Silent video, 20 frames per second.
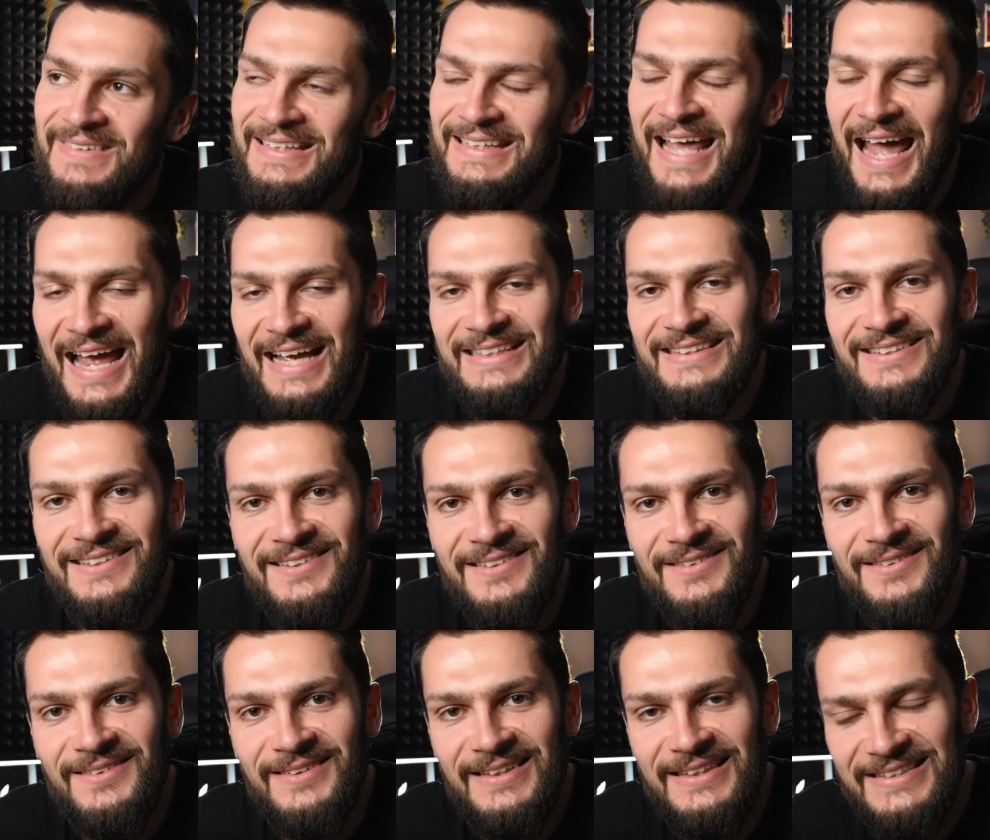guys,
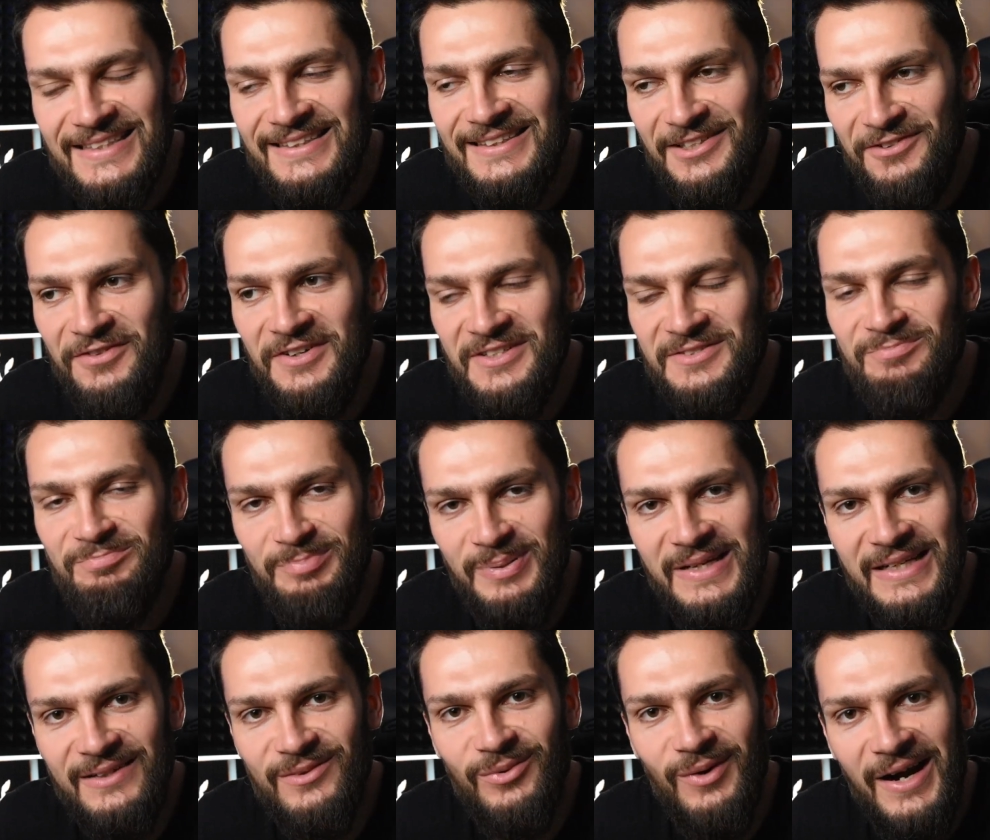it's a difference
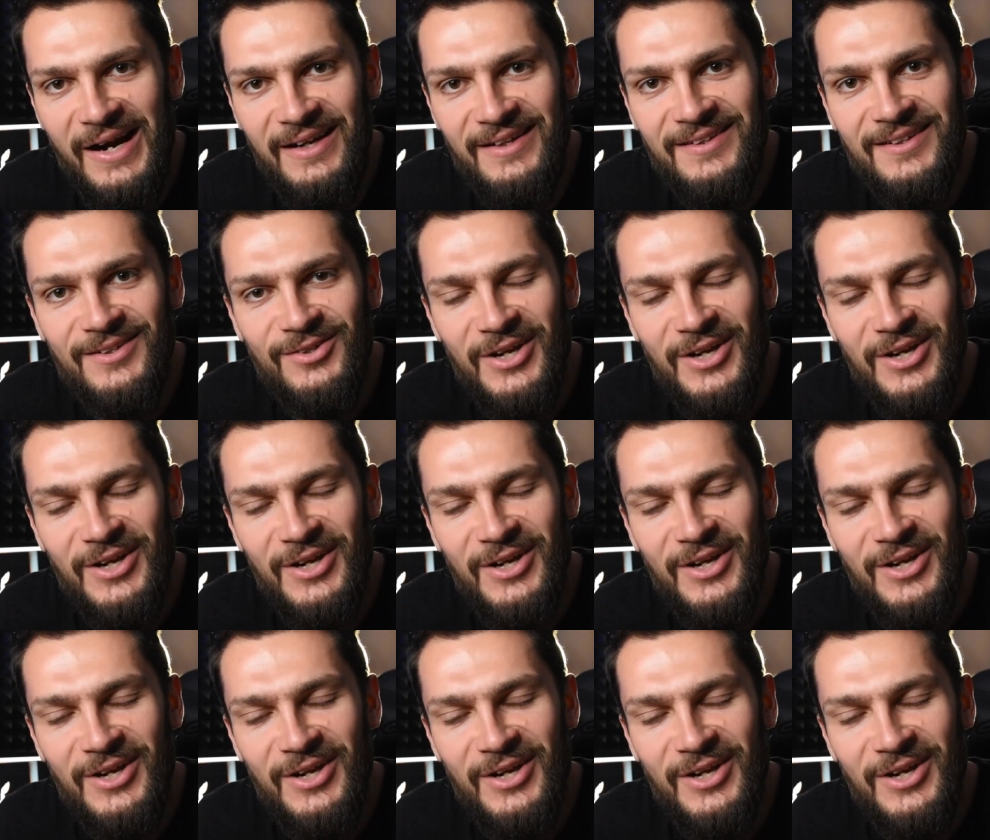big, right?